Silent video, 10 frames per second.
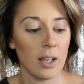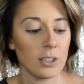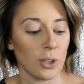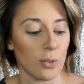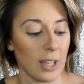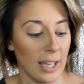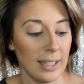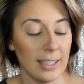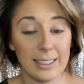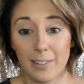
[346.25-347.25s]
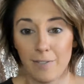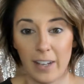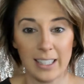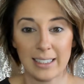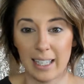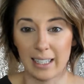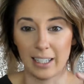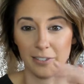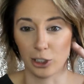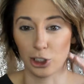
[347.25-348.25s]
So then to fix any
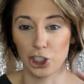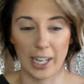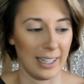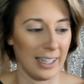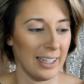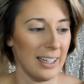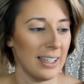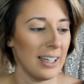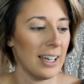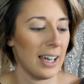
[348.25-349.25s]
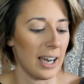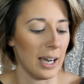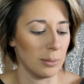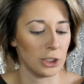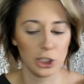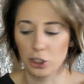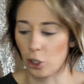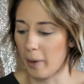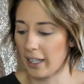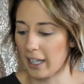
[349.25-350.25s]
of your shading, just
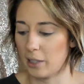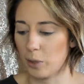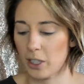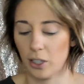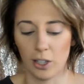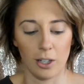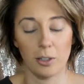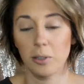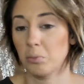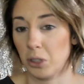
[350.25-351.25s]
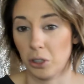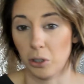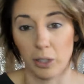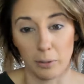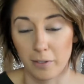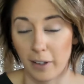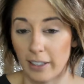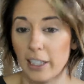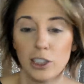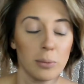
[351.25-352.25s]
go back in with your, you can go in with
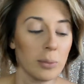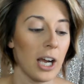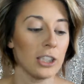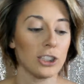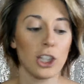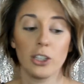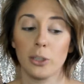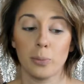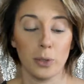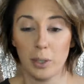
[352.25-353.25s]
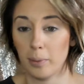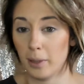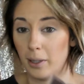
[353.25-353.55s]
foundation brush, your Beauty